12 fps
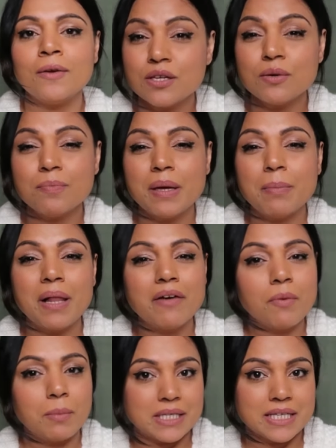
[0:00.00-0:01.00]
So, you know, people have
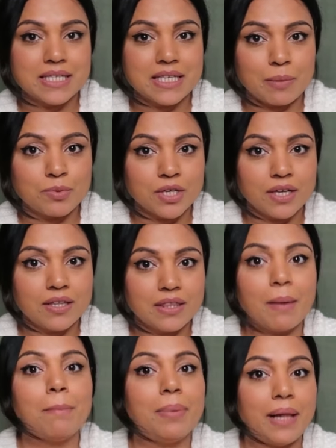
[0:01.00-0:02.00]
a misconception
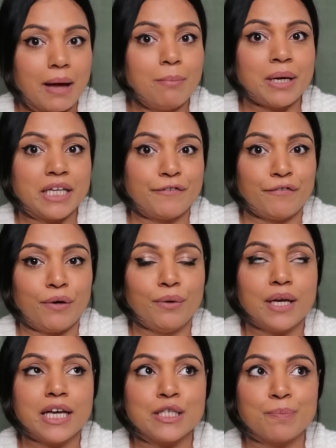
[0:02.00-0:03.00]
that plant-based
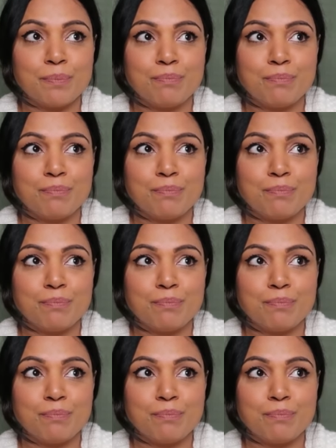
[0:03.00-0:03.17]
food is,